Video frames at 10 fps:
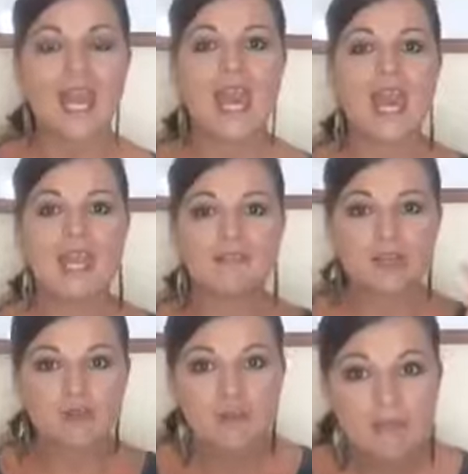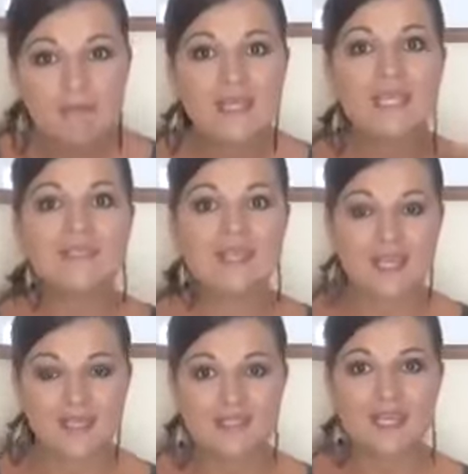and repeat
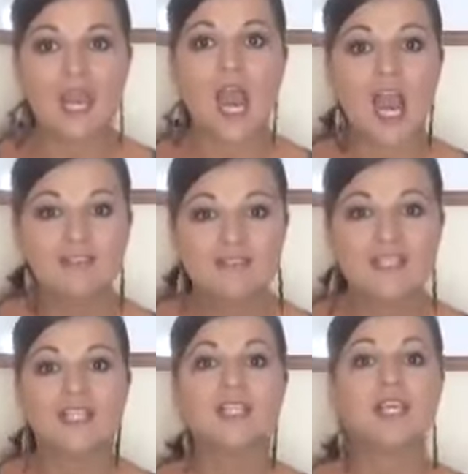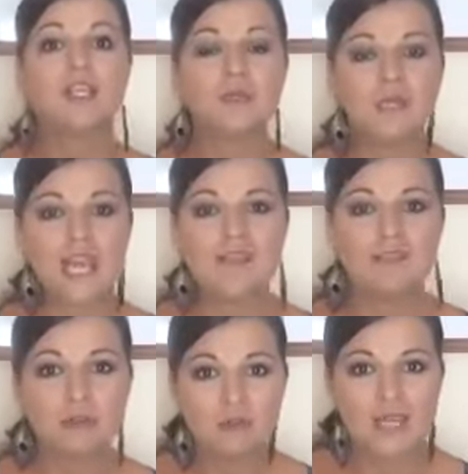it until you can
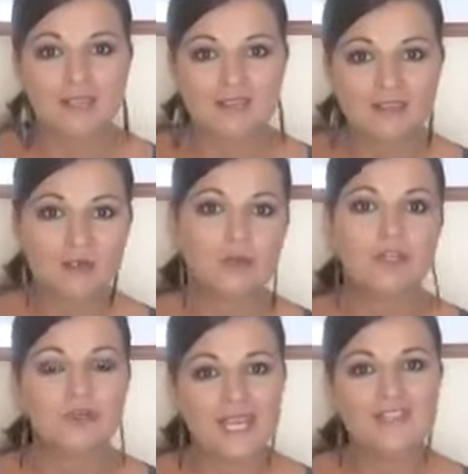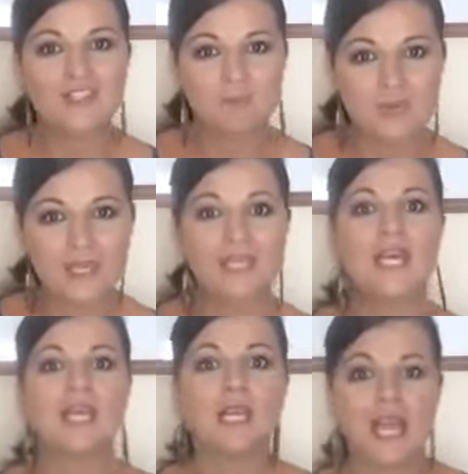do it or you can speak
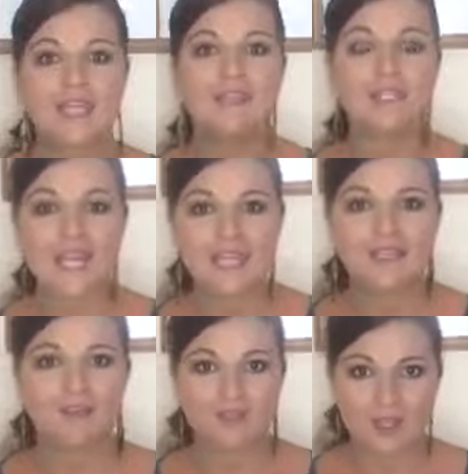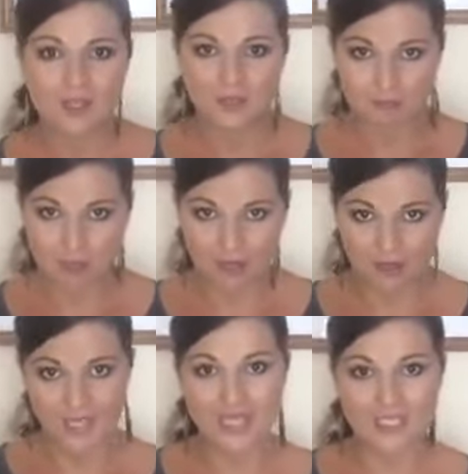like the native
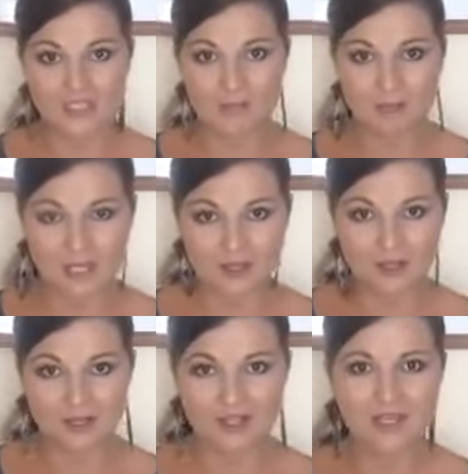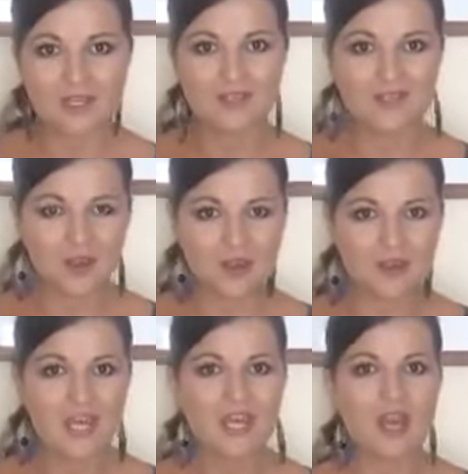English speaker. So
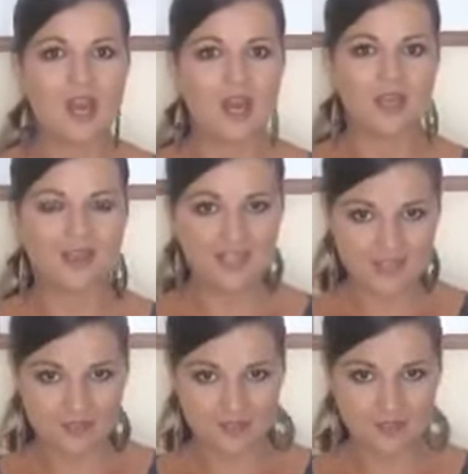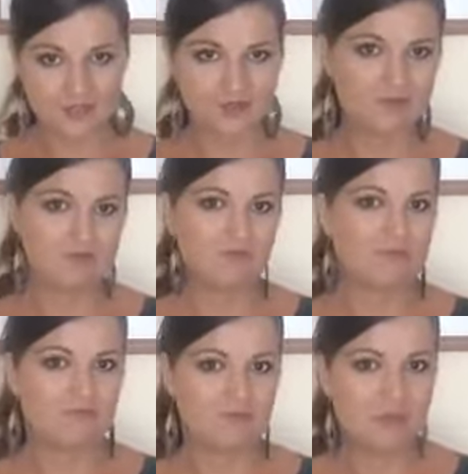listen to
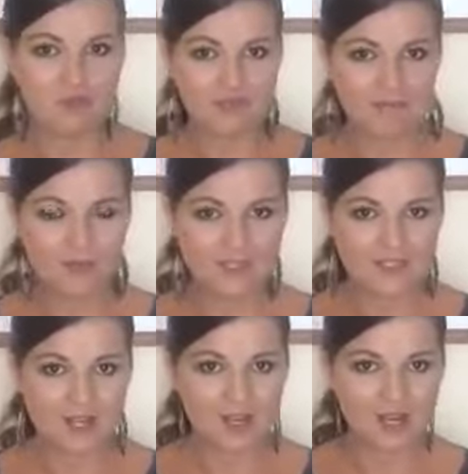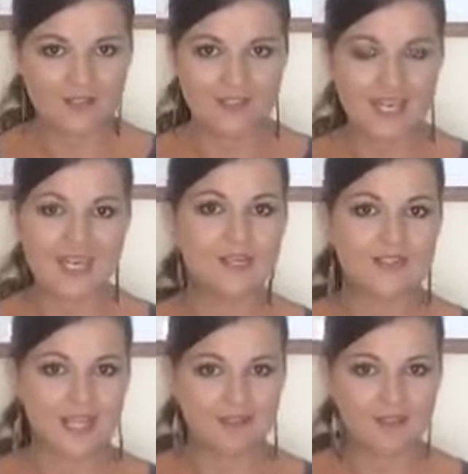your favorite star saying a
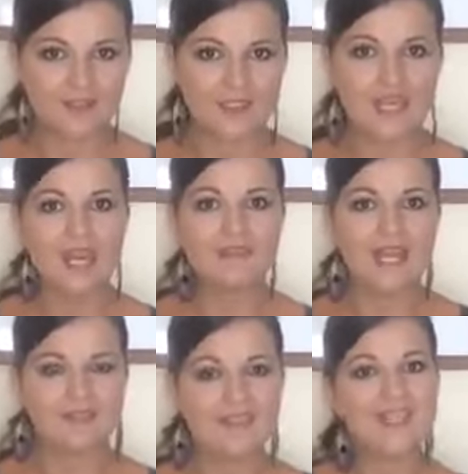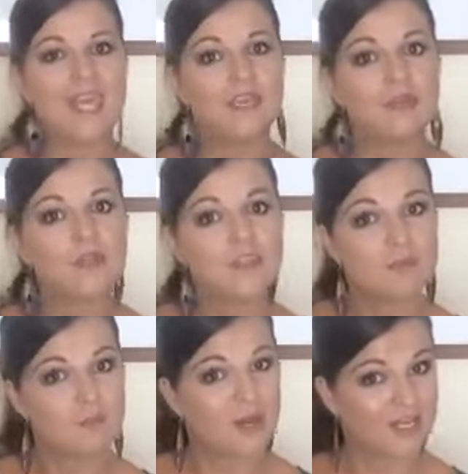sentence, then take your
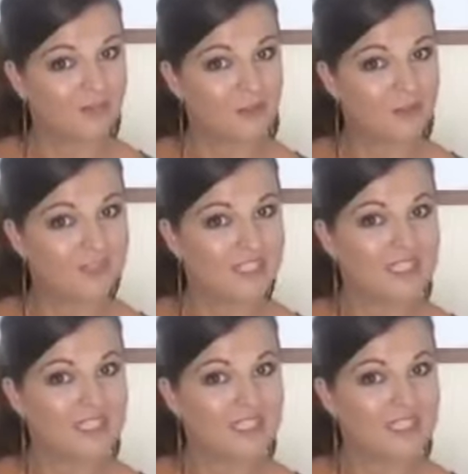smartphone,